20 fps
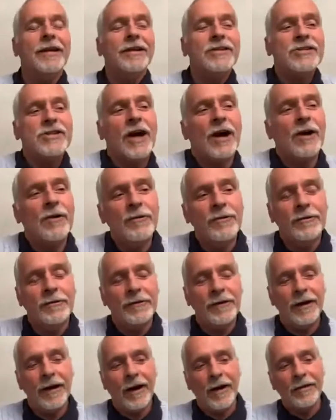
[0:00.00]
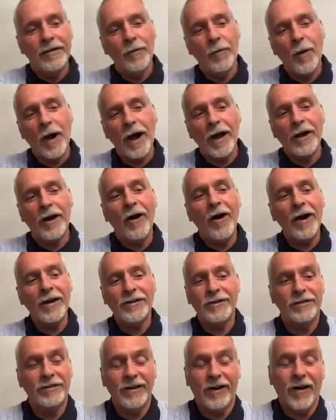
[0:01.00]
so the way
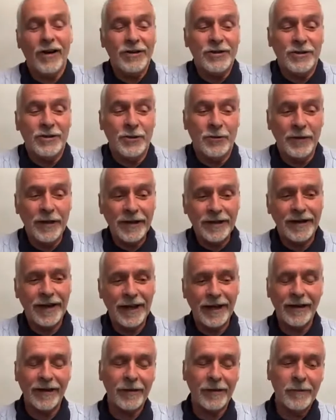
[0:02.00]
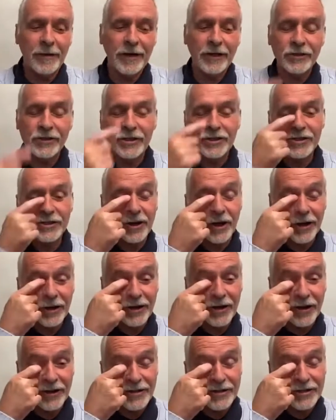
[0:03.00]
I do it now, I mean, I just
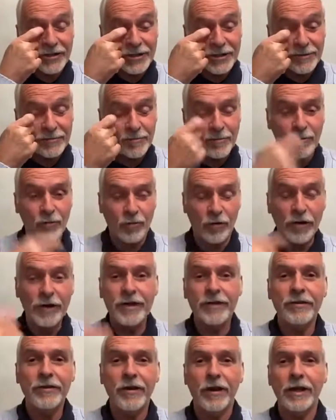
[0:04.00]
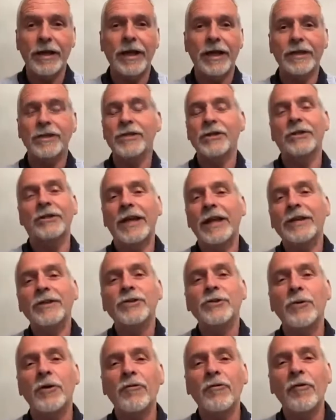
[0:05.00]
breathe. I get
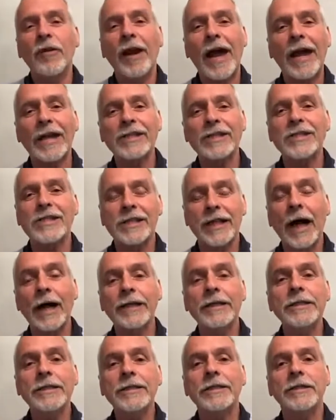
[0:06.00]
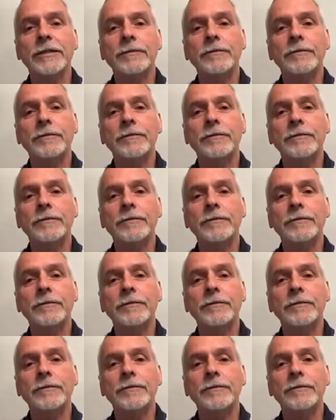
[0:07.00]
into a relaxed state.